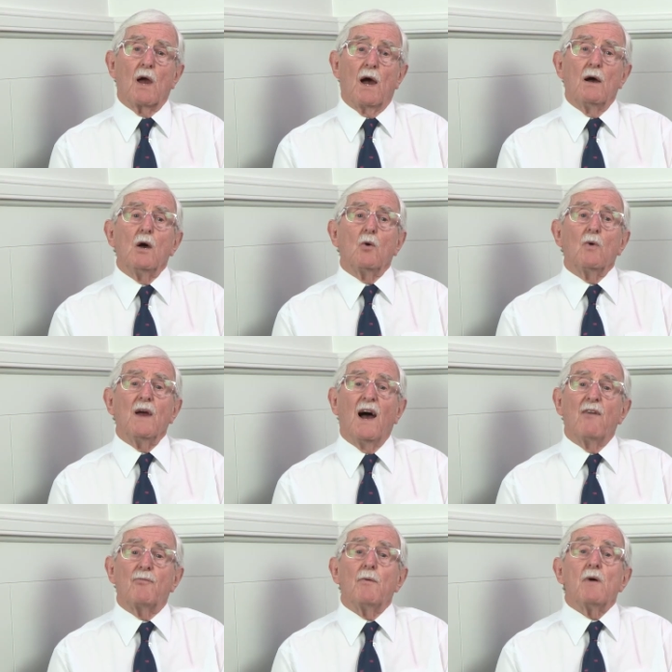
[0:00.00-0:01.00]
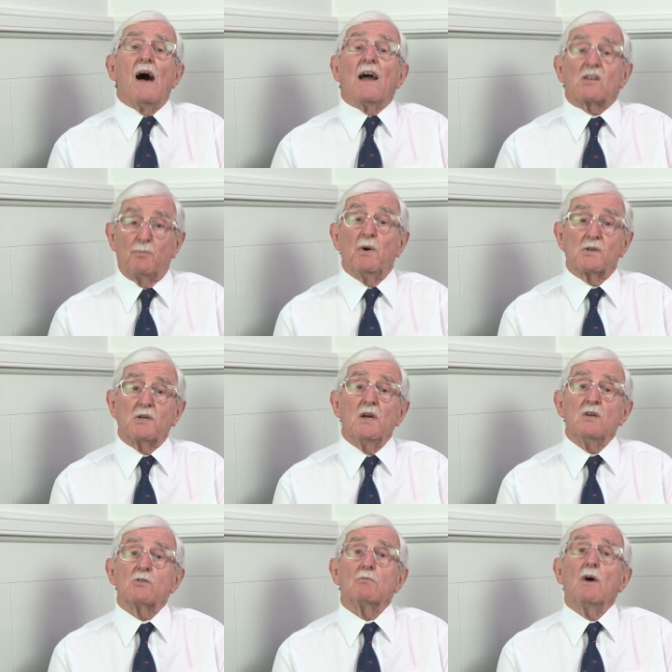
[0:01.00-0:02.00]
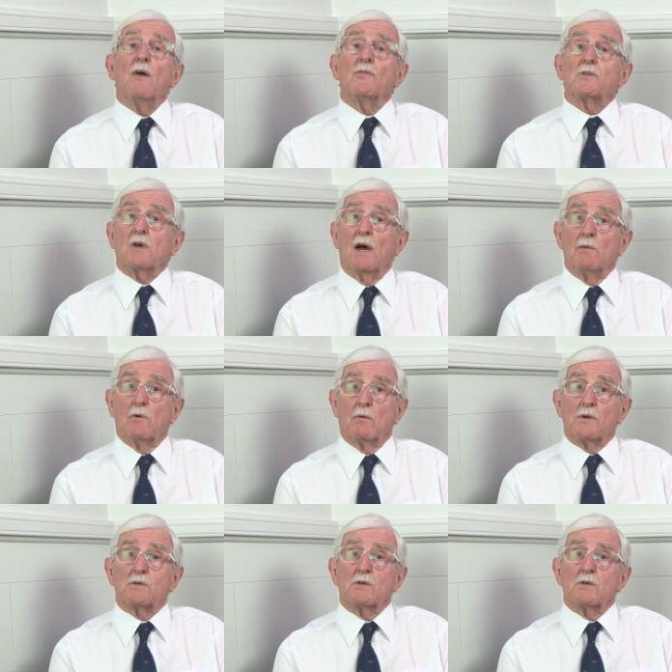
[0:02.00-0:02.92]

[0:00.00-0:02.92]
at, we have expertise around the table, which is